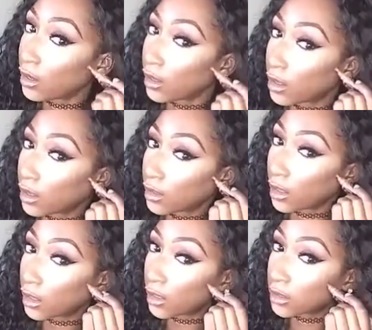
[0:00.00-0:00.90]
Nose
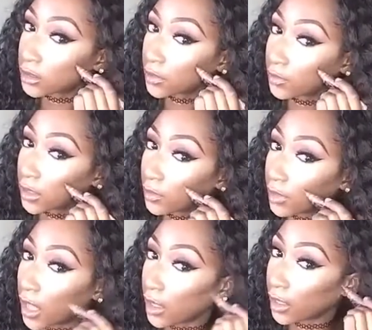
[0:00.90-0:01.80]

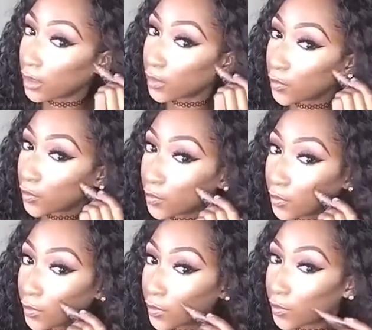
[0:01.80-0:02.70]
contour, I usually
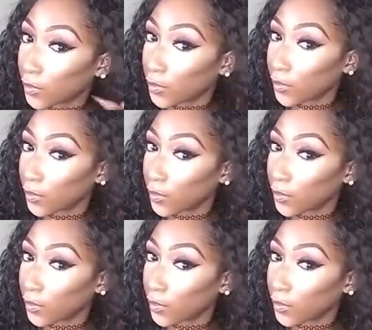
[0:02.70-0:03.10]
just apply a